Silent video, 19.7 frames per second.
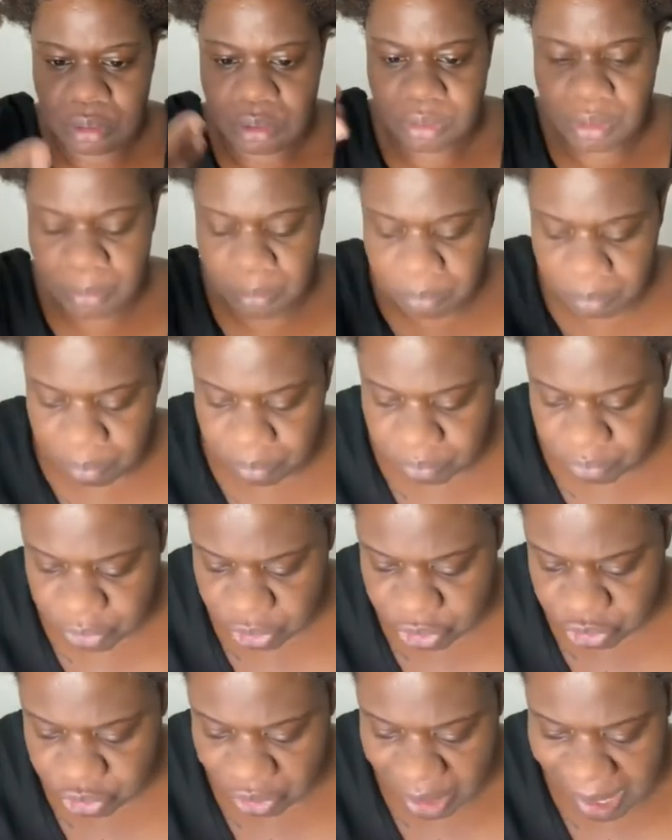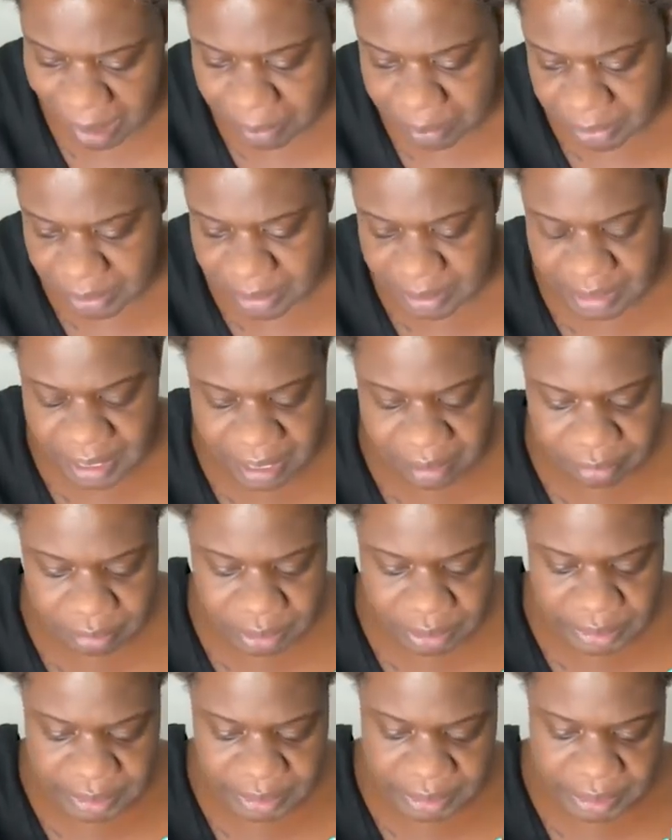the, the dropper is not
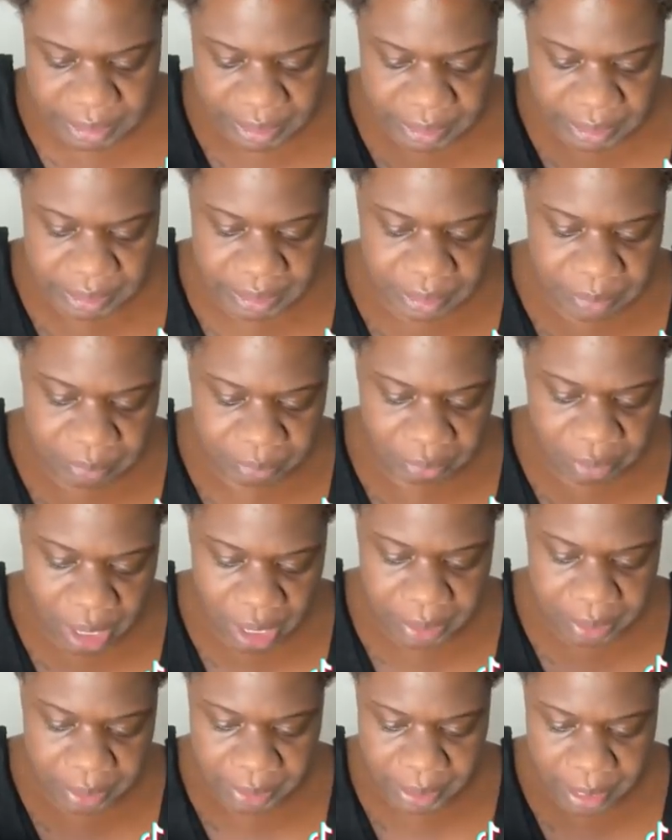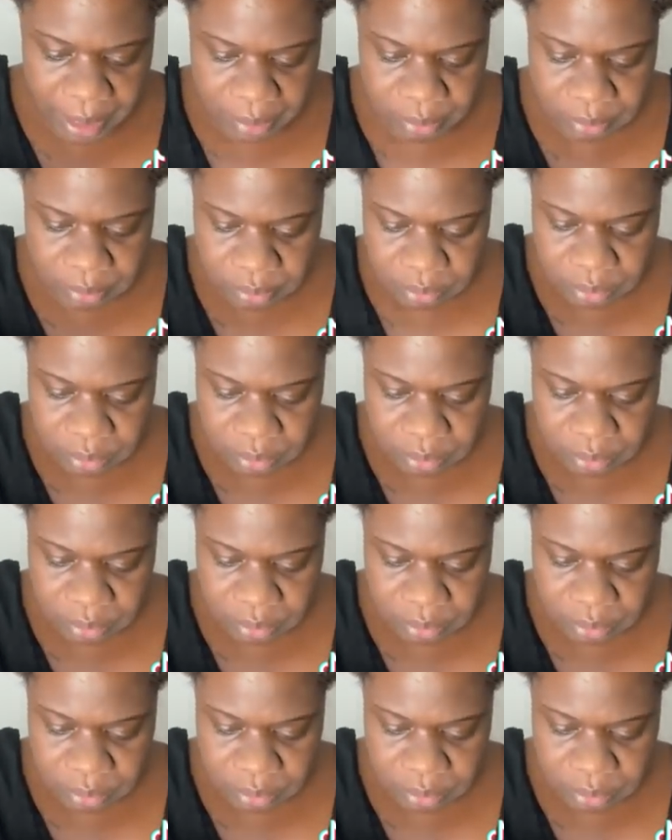really getting any product out.